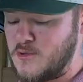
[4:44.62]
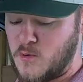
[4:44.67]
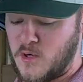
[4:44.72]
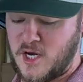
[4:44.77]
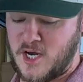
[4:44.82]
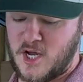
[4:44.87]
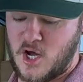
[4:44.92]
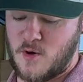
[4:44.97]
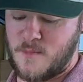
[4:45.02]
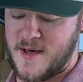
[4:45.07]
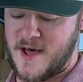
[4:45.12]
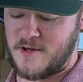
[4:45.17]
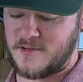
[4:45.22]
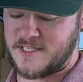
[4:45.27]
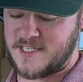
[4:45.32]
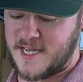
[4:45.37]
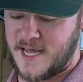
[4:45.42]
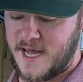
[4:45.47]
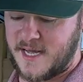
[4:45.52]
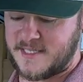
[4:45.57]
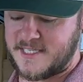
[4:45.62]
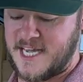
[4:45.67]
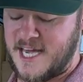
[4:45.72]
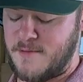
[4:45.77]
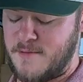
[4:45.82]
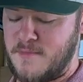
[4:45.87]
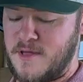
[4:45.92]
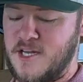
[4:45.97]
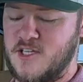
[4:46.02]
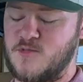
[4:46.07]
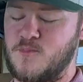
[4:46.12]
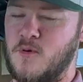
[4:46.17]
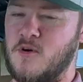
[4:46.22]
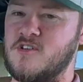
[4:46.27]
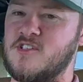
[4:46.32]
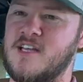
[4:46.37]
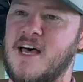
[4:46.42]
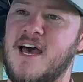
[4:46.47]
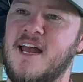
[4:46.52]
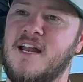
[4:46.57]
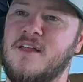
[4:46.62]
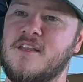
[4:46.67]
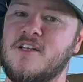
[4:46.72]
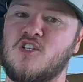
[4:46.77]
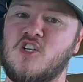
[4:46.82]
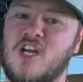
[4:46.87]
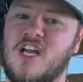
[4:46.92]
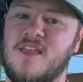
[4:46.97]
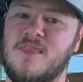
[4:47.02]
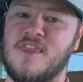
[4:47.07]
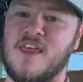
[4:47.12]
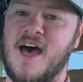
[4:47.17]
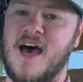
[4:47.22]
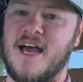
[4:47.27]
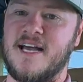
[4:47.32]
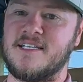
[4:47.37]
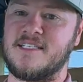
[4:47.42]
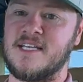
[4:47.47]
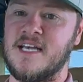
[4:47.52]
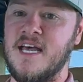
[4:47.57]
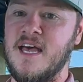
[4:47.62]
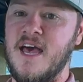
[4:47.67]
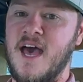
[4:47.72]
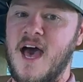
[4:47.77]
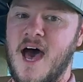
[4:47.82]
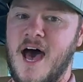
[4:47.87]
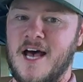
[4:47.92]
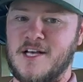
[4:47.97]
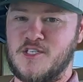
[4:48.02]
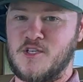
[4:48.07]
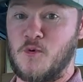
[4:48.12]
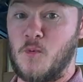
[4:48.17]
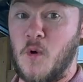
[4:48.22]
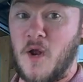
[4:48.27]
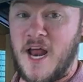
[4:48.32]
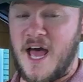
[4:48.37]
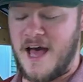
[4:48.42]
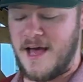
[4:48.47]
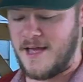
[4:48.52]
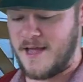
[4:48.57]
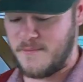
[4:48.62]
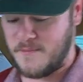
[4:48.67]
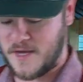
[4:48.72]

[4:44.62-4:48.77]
We're gonna go about 10 minutes per side on the chicken thighs. So what I am